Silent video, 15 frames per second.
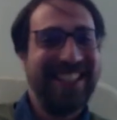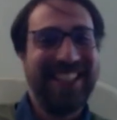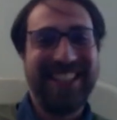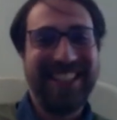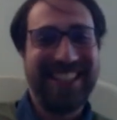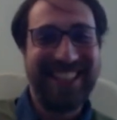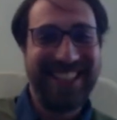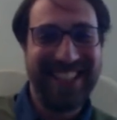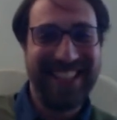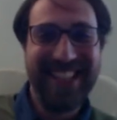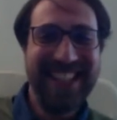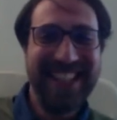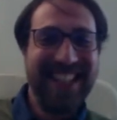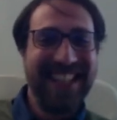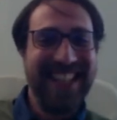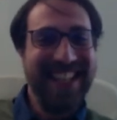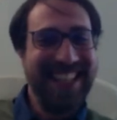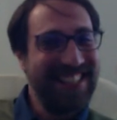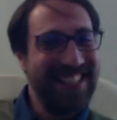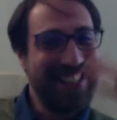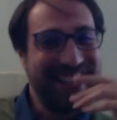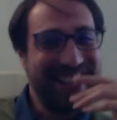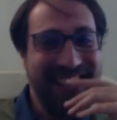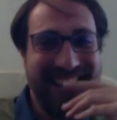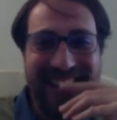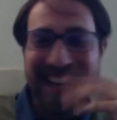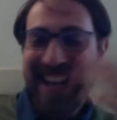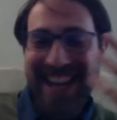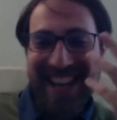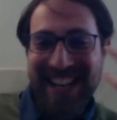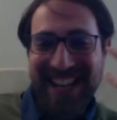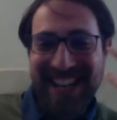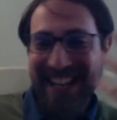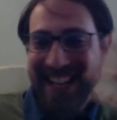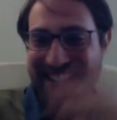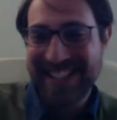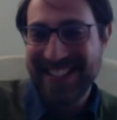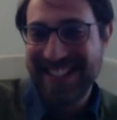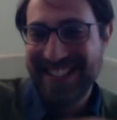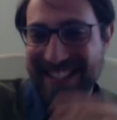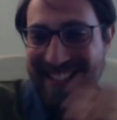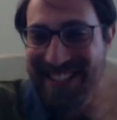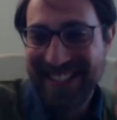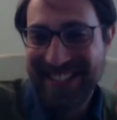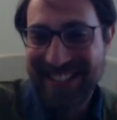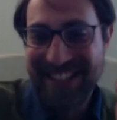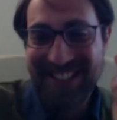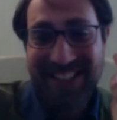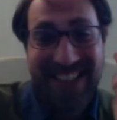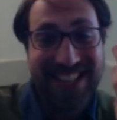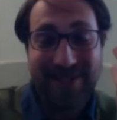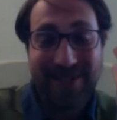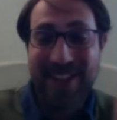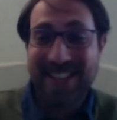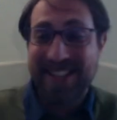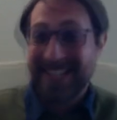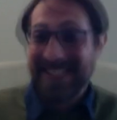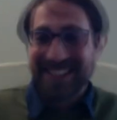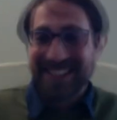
and it's like, yeah, it's, you know, that's crazy.